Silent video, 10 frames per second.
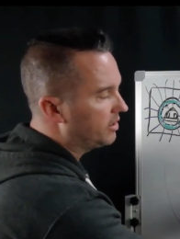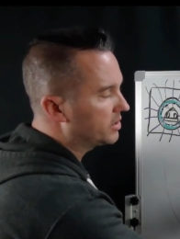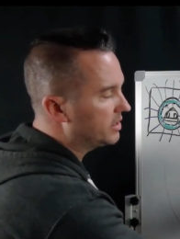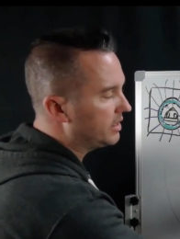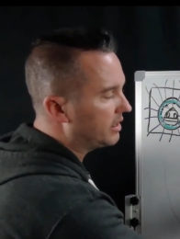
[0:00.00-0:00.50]

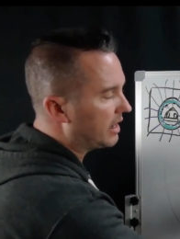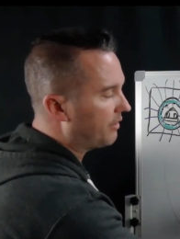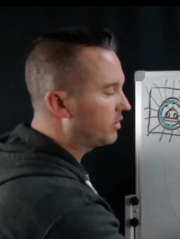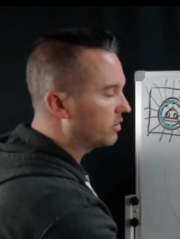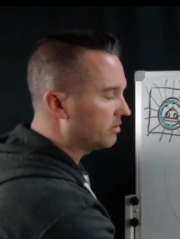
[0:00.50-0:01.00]
you'll see that
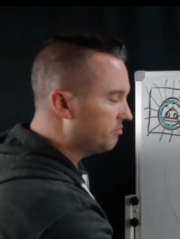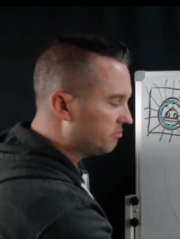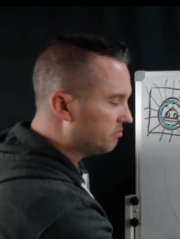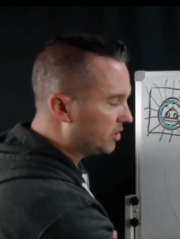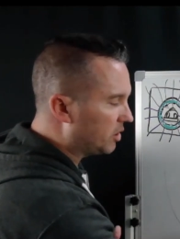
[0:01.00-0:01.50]

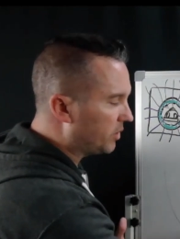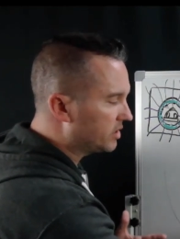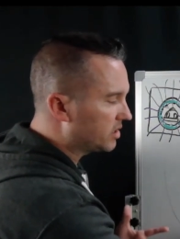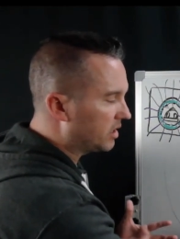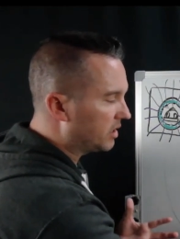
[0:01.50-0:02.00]
after,
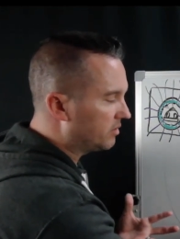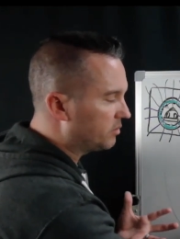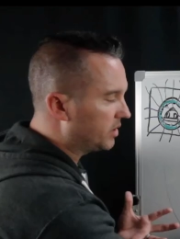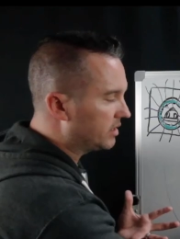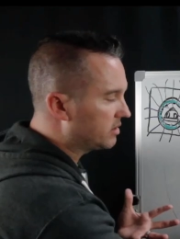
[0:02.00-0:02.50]

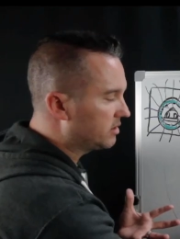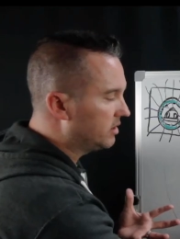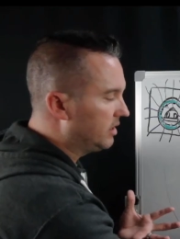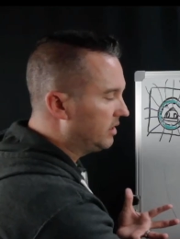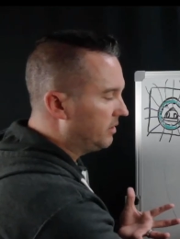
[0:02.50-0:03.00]

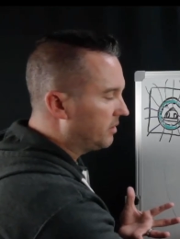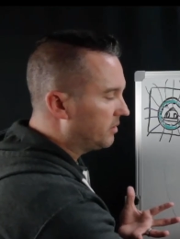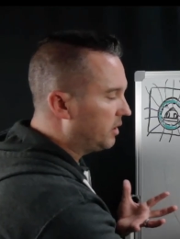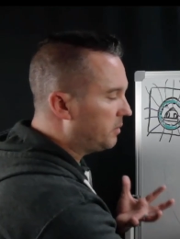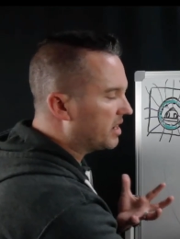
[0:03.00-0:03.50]

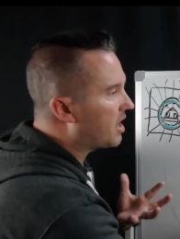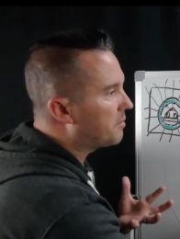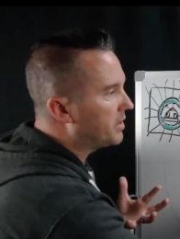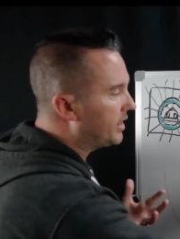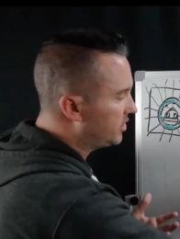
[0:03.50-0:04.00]
it'll be a
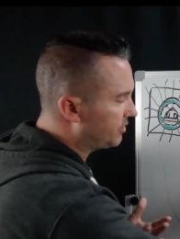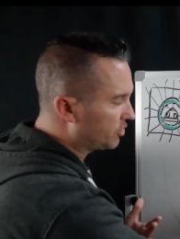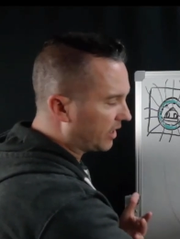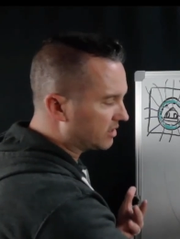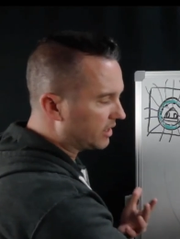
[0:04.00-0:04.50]
combination
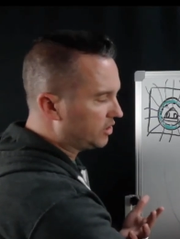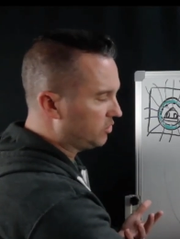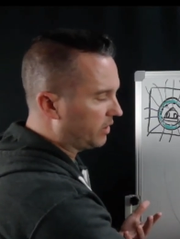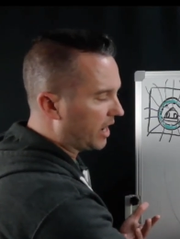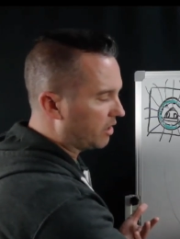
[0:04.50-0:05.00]
of
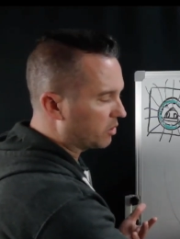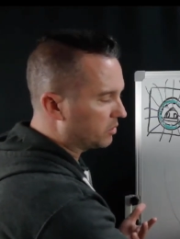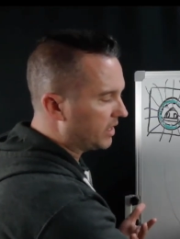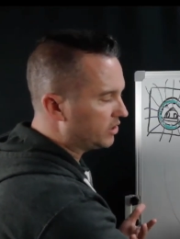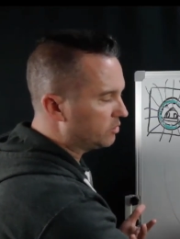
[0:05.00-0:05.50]
translational and
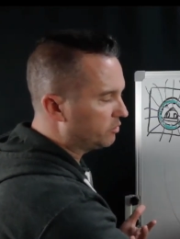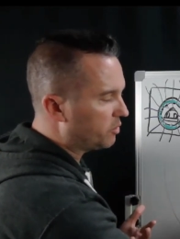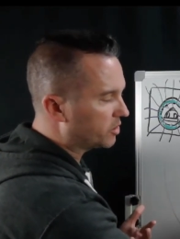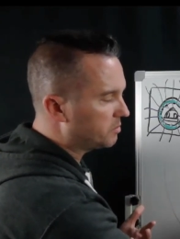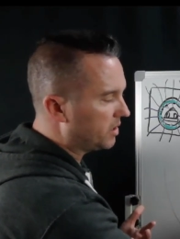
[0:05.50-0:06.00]
rotational
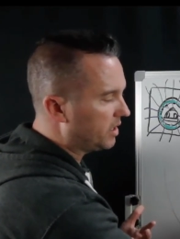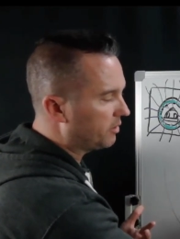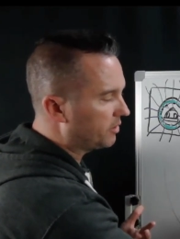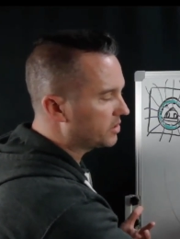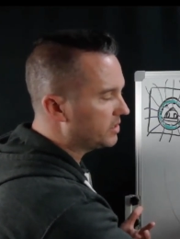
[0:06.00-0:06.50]
force, but
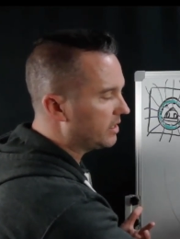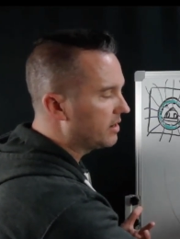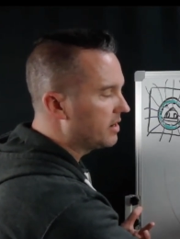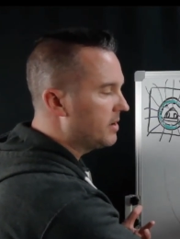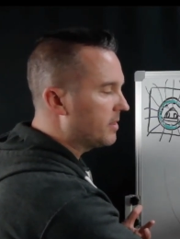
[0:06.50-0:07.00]
here you'll
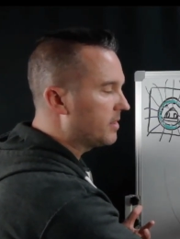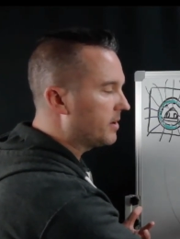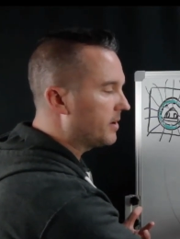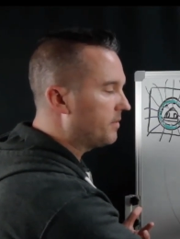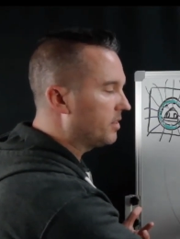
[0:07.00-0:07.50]
see
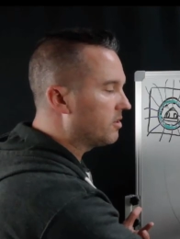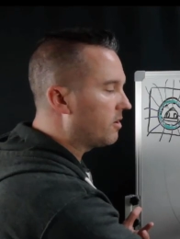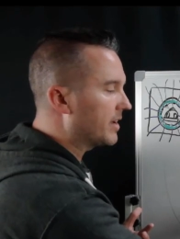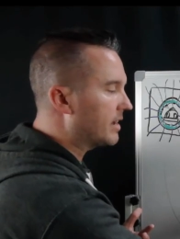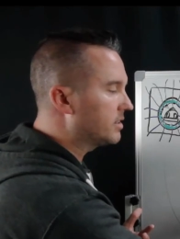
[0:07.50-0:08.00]
the
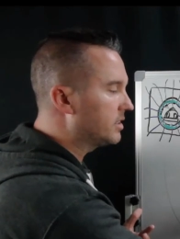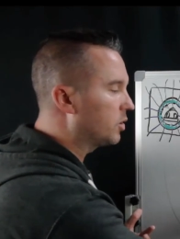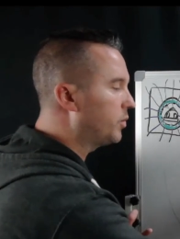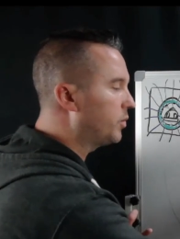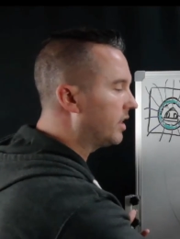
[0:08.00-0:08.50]
long axis
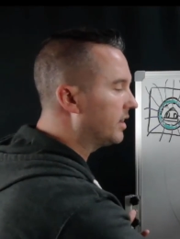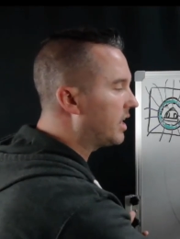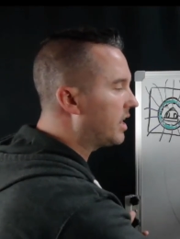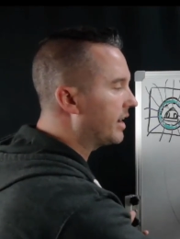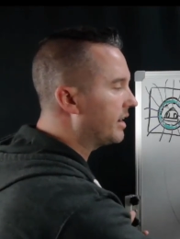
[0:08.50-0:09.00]
here will
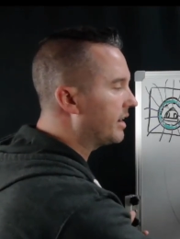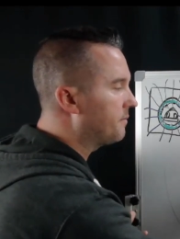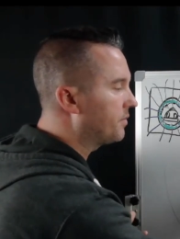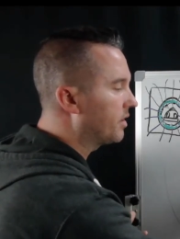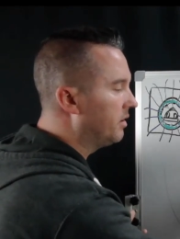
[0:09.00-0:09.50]
align.
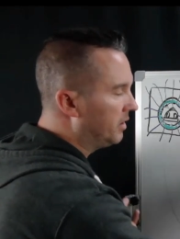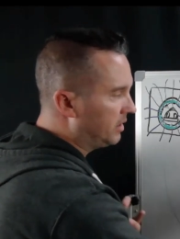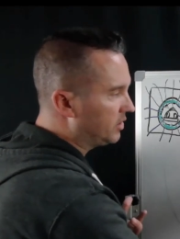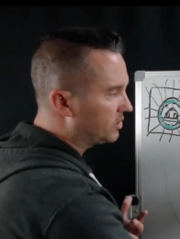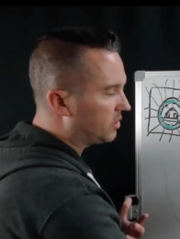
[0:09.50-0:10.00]

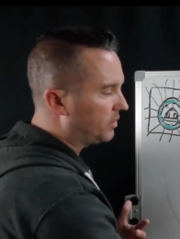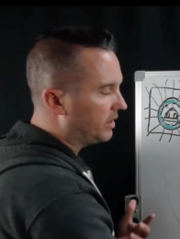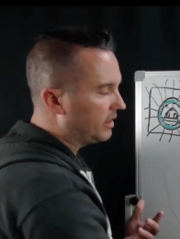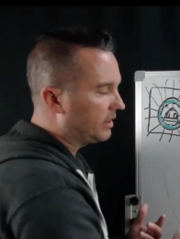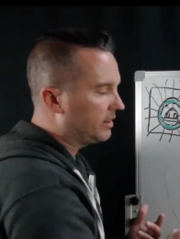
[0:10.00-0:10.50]

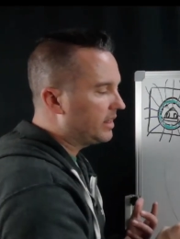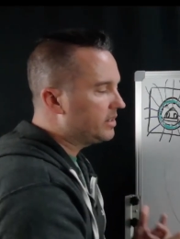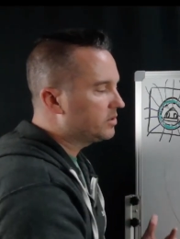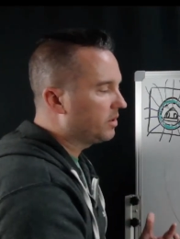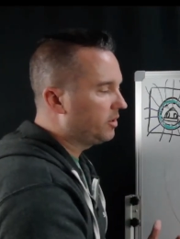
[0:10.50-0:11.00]
So
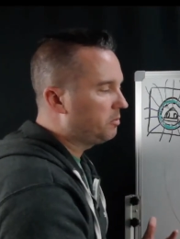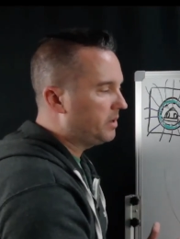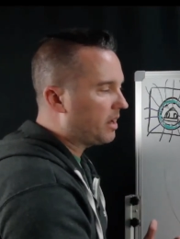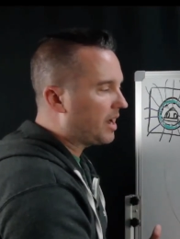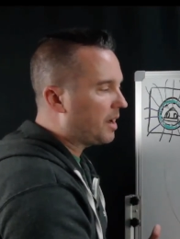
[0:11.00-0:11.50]
things are a little
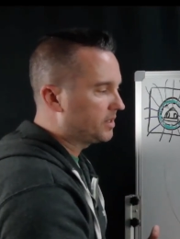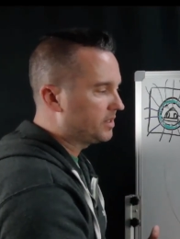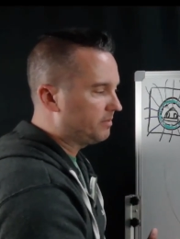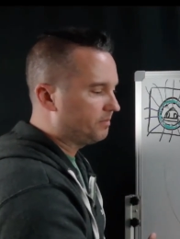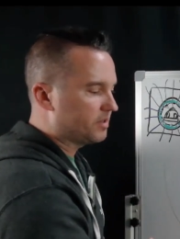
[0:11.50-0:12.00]
bit
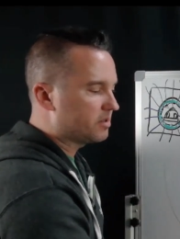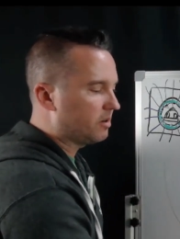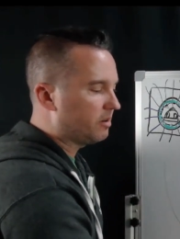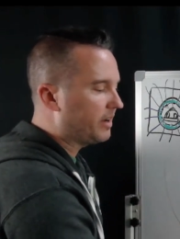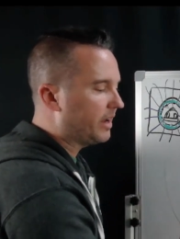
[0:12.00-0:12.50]
opposite.
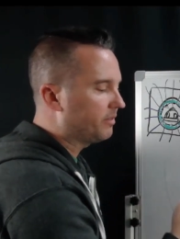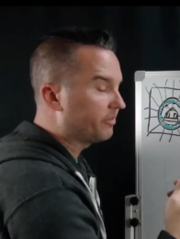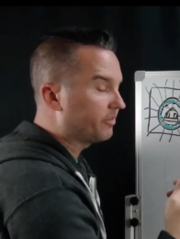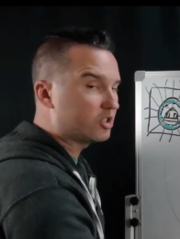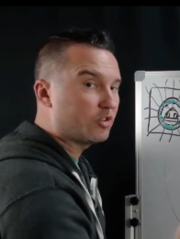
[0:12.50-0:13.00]
So
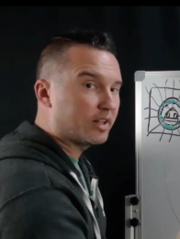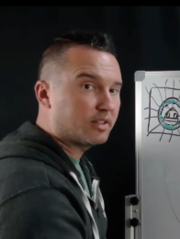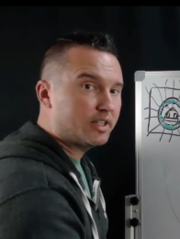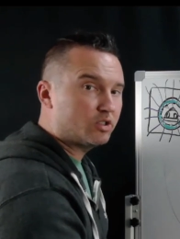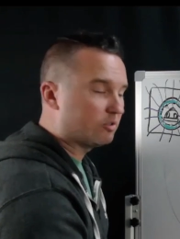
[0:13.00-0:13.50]
for the
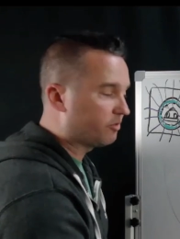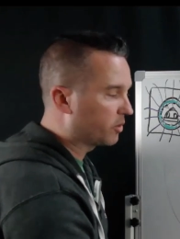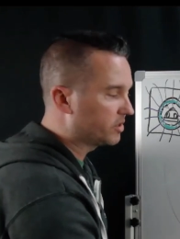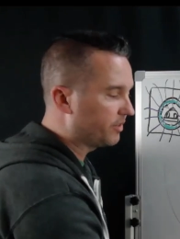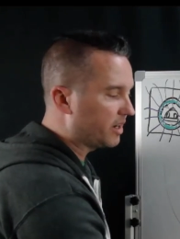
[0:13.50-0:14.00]
translational
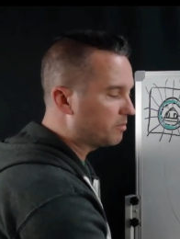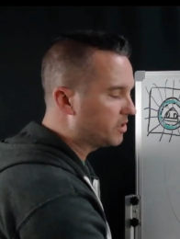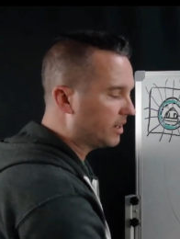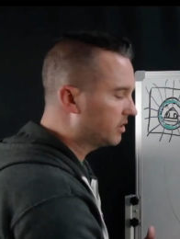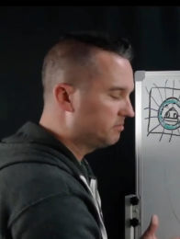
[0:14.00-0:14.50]
force of an
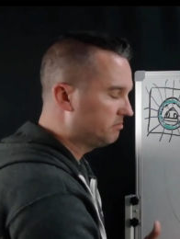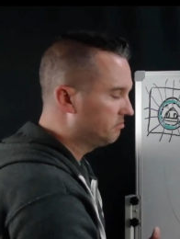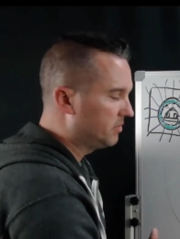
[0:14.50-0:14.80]
object,